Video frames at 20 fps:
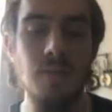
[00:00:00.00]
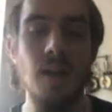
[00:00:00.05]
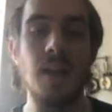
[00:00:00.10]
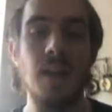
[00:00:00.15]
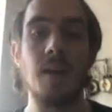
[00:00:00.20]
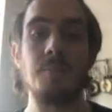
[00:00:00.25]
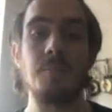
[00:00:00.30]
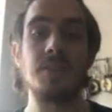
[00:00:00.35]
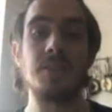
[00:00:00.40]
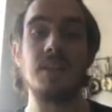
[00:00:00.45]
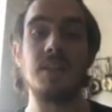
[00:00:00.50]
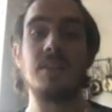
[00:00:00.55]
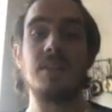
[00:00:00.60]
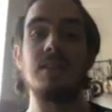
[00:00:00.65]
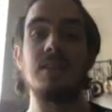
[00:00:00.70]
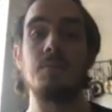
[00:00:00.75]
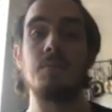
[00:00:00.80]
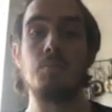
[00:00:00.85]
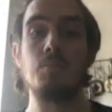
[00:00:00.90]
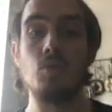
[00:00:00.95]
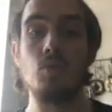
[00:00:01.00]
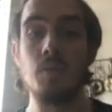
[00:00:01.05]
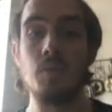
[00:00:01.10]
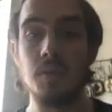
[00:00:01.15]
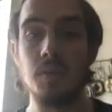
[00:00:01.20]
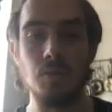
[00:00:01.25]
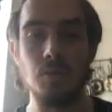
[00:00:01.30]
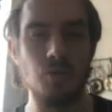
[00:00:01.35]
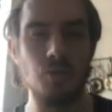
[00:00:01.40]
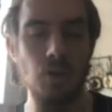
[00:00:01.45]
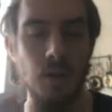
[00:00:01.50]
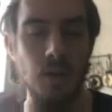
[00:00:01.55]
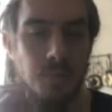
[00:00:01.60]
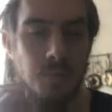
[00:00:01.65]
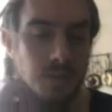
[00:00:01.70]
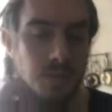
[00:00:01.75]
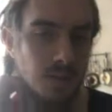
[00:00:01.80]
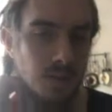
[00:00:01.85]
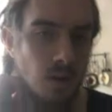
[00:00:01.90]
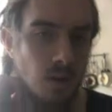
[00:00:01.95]
I'm saying these buoys or
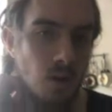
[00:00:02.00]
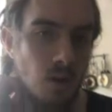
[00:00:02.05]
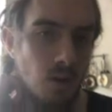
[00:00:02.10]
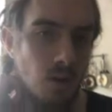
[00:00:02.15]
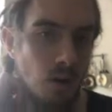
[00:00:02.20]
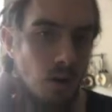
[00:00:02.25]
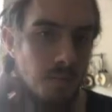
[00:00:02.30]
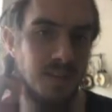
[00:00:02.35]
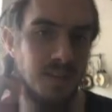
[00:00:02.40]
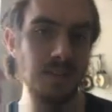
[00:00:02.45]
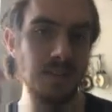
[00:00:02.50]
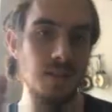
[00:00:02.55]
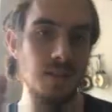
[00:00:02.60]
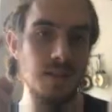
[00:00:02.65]
drums are basically the